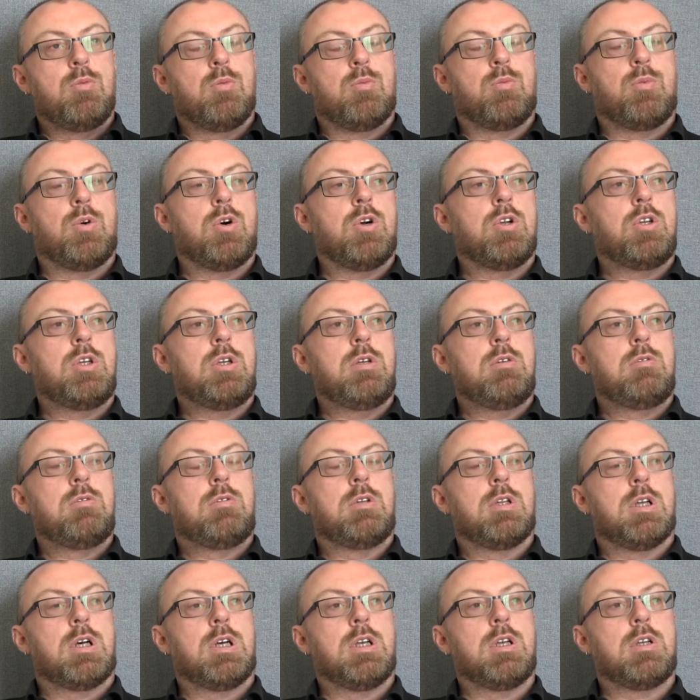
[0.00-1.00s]
what you
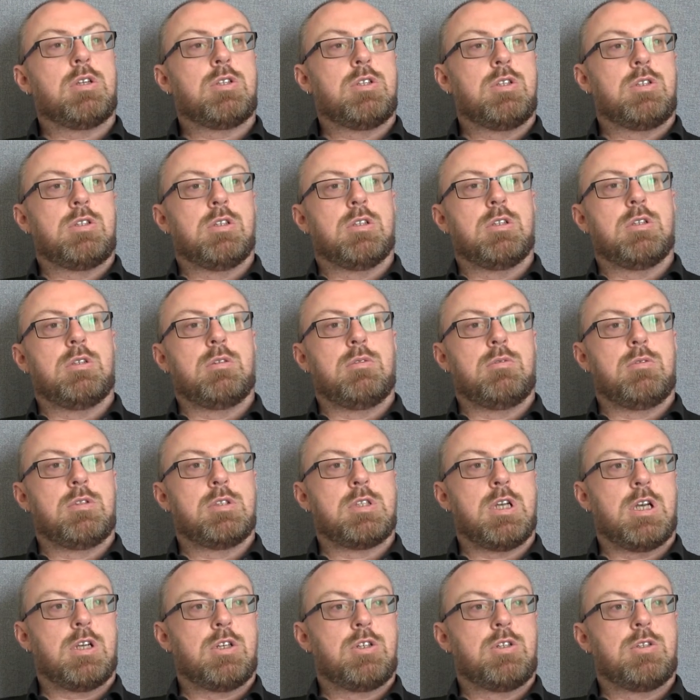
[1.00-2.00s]
like to do
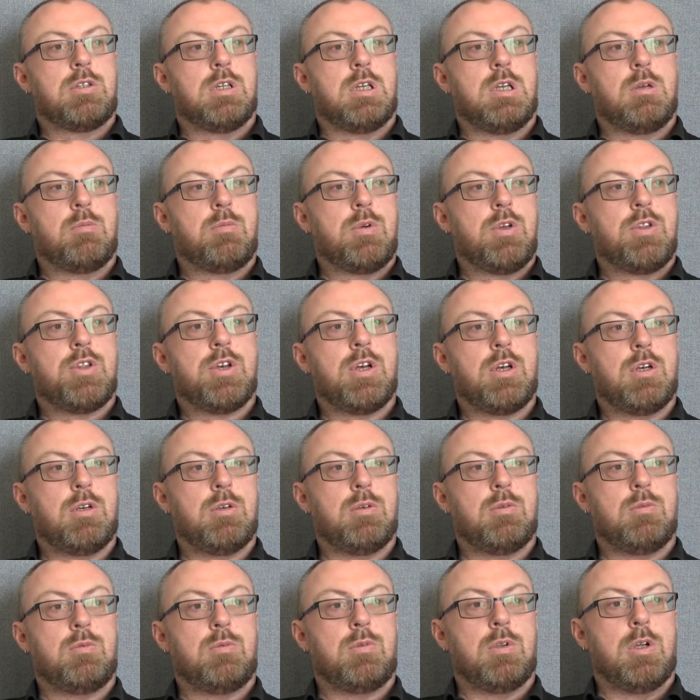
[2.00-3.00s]
sexually with
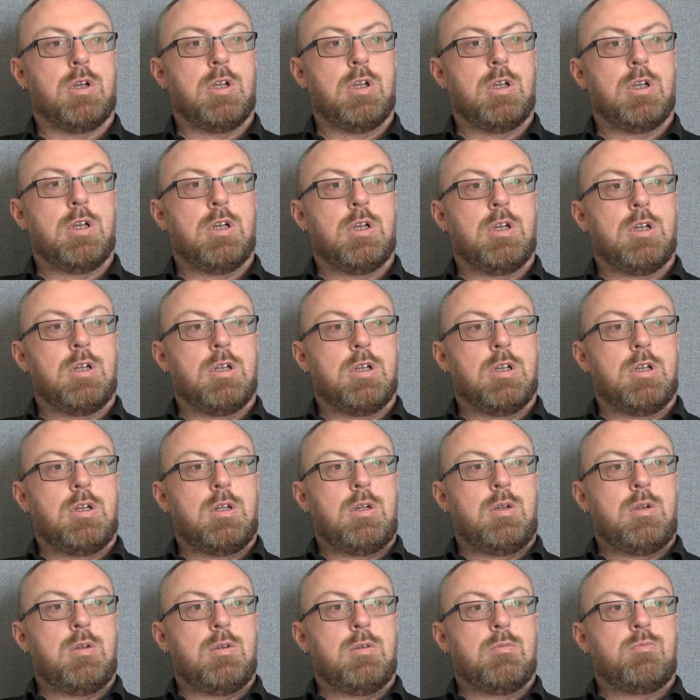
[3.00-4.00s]
who
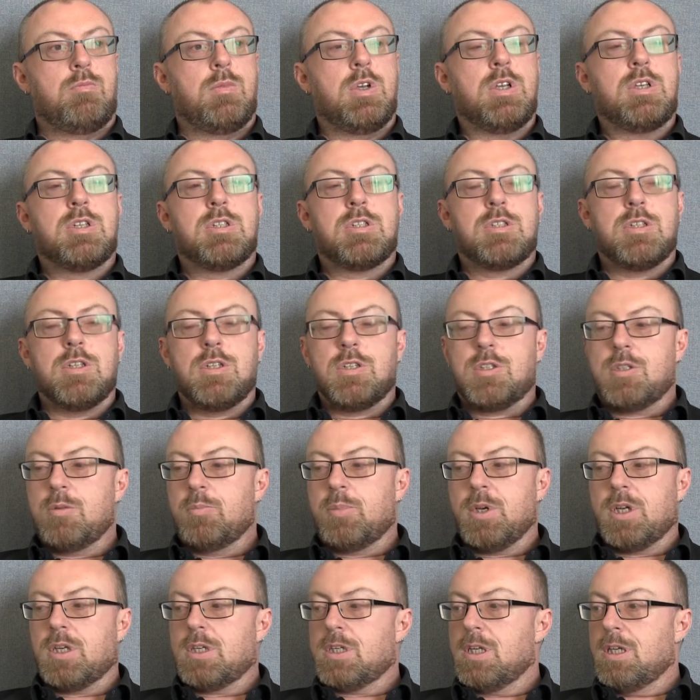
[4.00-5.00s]
is such a
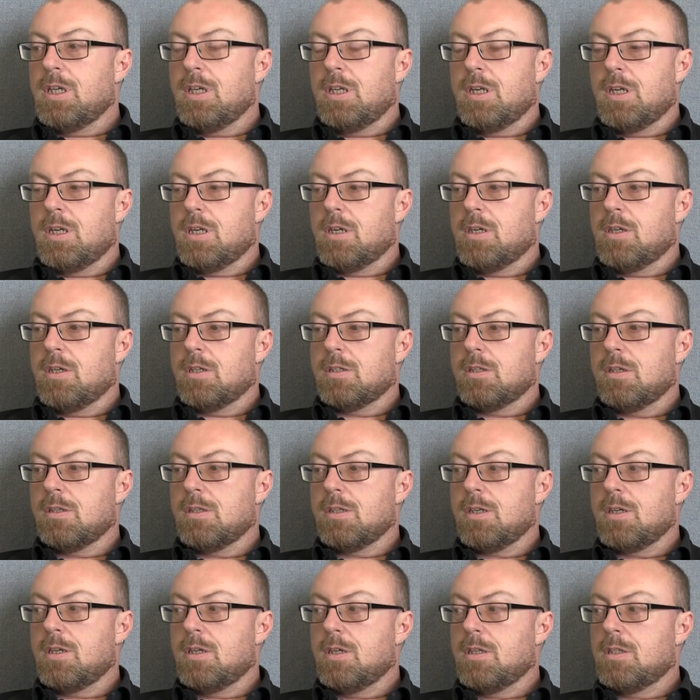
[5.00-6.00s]
big deal in our
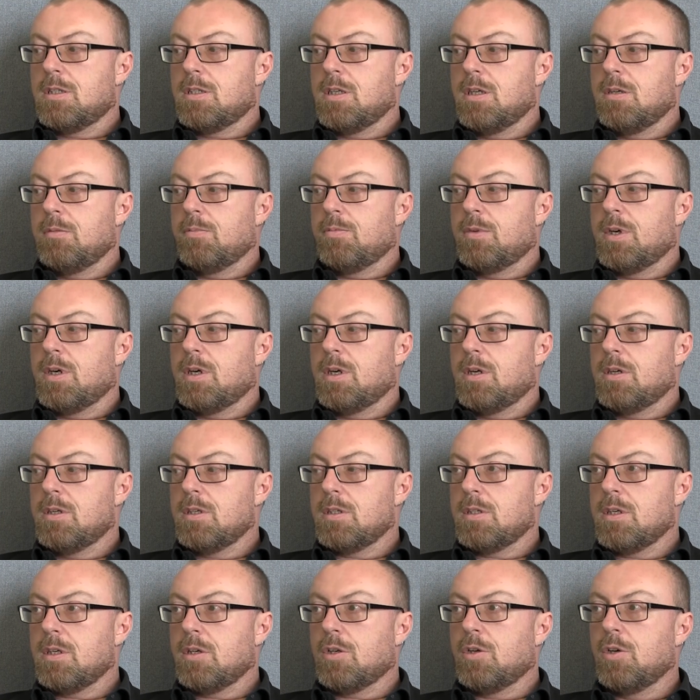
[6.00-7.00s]
society,
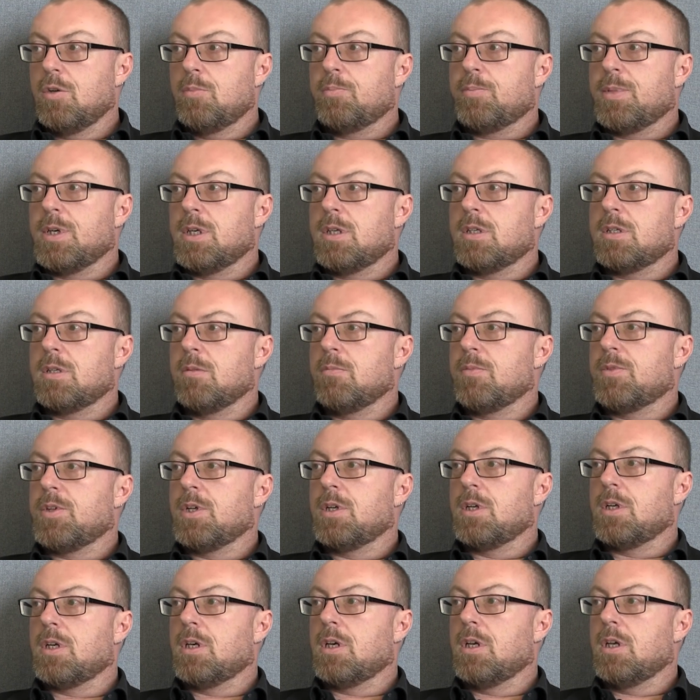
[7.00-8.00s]
whereas it could be
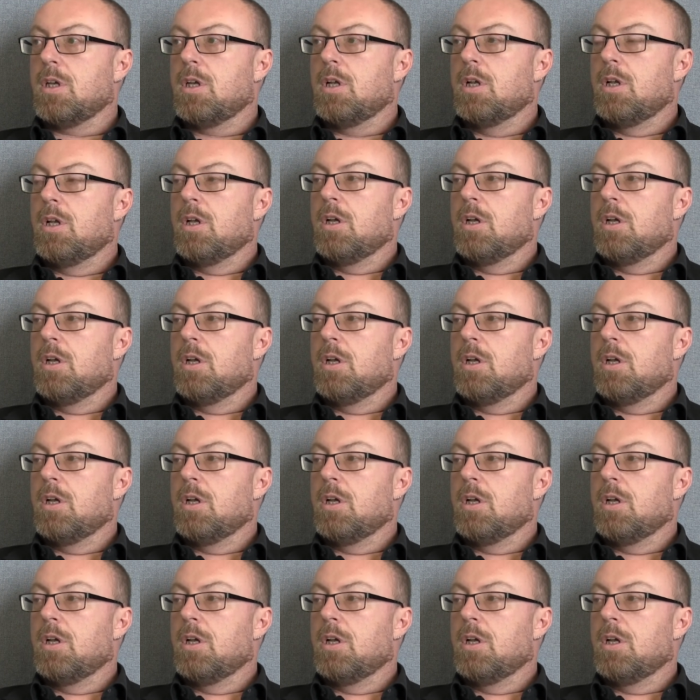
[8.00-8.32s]
something like,